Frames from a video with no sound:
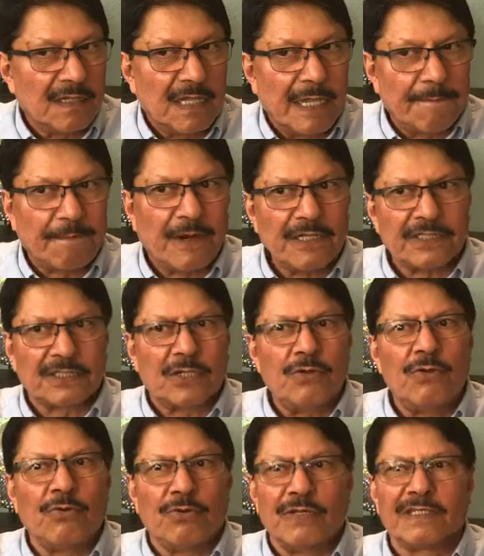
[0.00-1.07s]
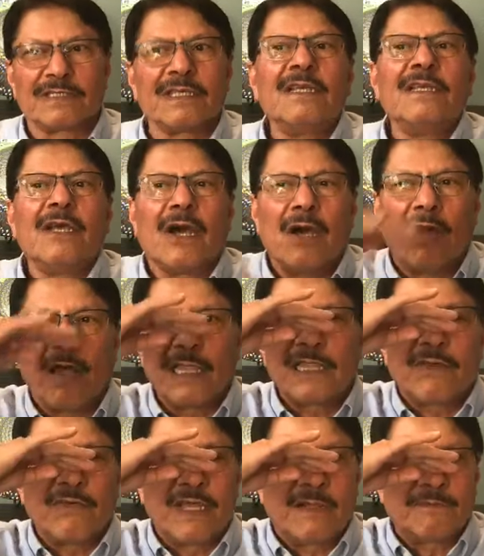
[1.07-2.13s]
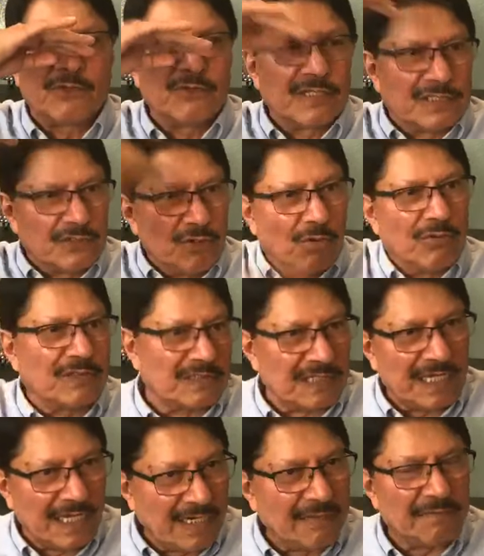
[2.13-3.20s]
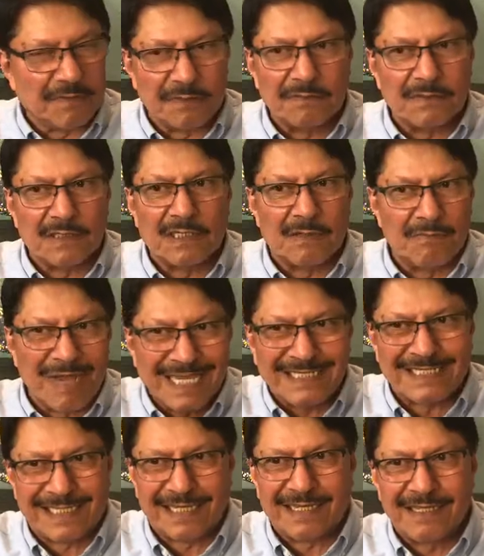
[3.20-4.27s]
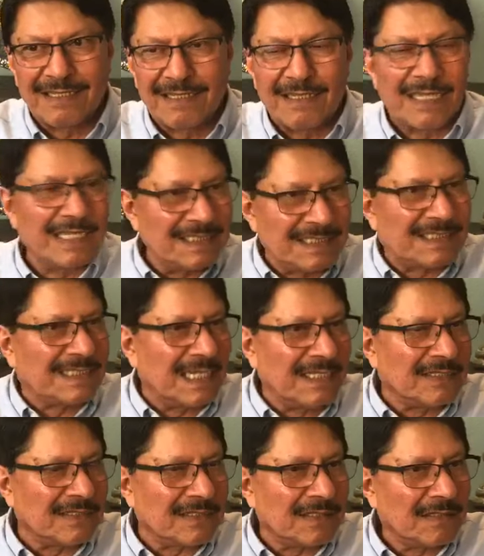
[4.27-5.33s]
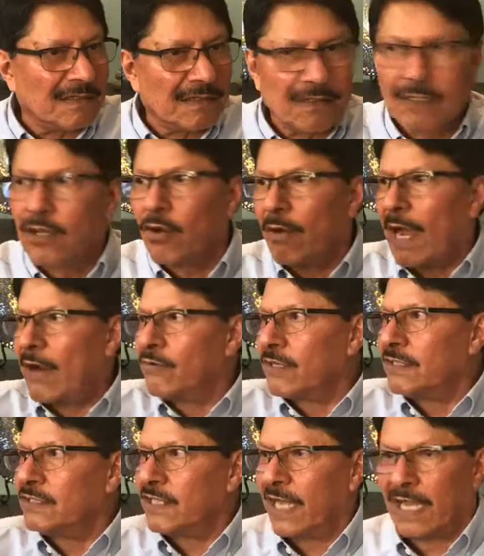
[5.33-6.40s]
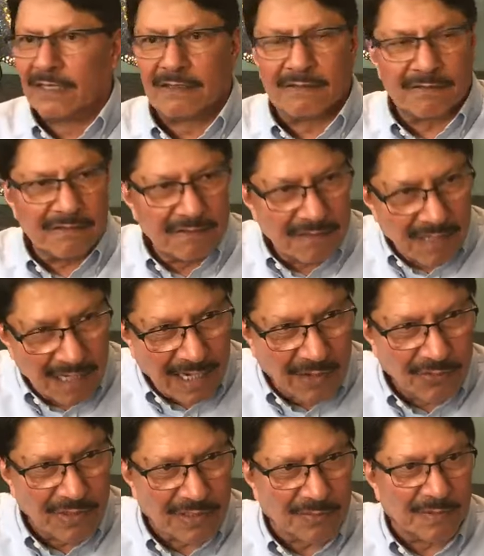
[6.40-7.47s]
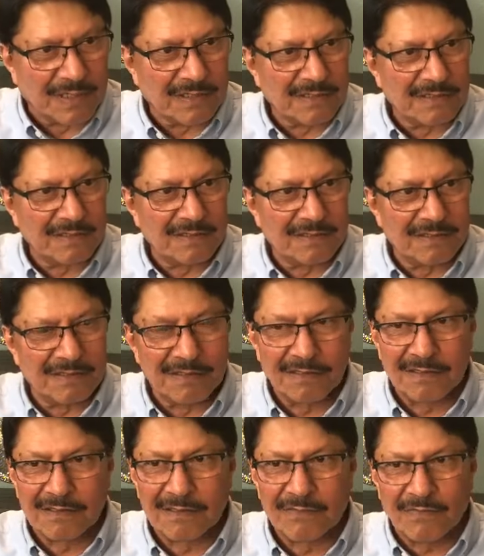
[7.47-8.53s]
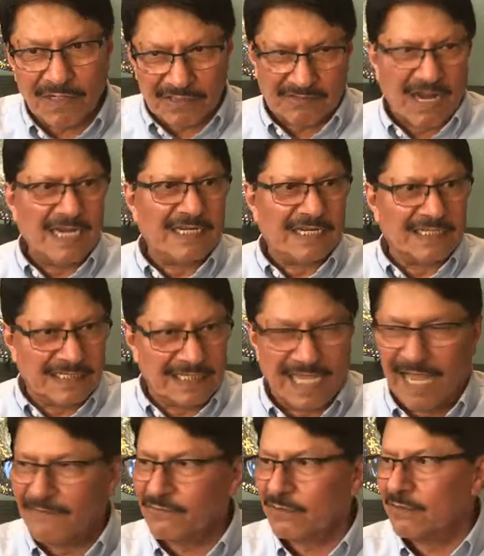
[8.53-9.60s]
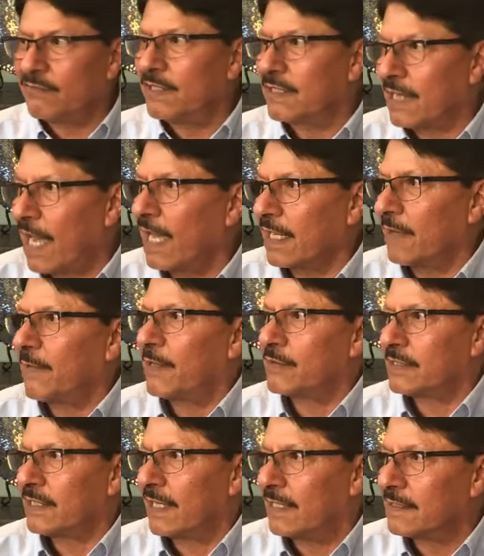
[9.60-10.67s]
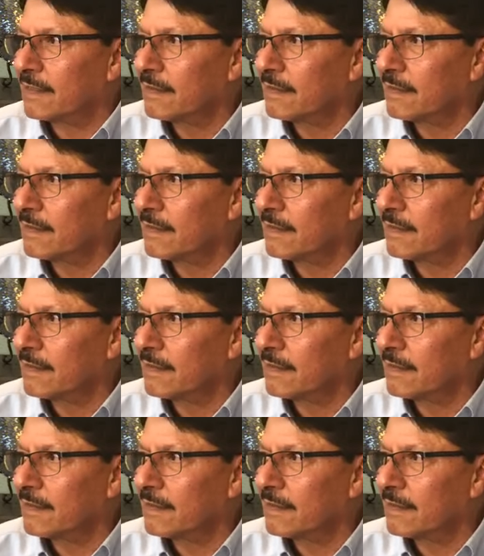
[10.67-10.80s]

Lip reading: A person who is all the way up to his nose in masiyah, in sins, go out in jihad. Allahu Akbar. What right does he have to even talk about jihad?